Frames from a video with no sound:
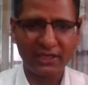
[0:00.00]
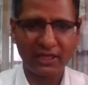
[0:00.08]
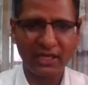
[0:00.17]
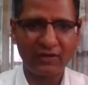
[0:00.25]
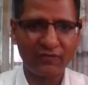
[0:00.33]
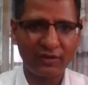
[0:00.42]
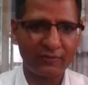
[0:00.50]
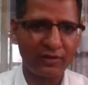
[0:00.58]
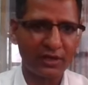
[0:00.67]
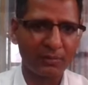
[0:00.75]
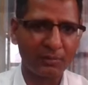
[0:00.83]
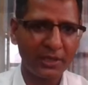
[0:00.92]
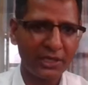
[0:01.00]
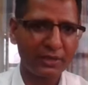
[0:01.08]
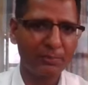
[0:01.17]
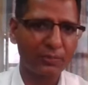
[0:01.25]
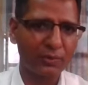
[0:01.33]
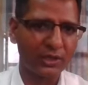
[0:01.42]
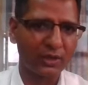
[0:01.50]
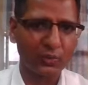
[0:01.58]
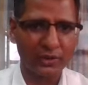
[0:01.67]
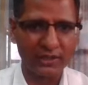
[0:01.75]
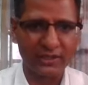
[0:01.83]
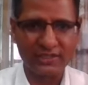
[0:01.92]
the help of a very important
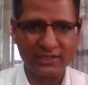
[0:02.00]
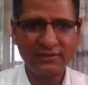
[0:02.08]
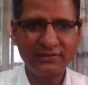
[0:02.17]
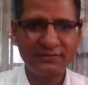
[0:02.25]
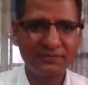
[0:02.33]
quotation.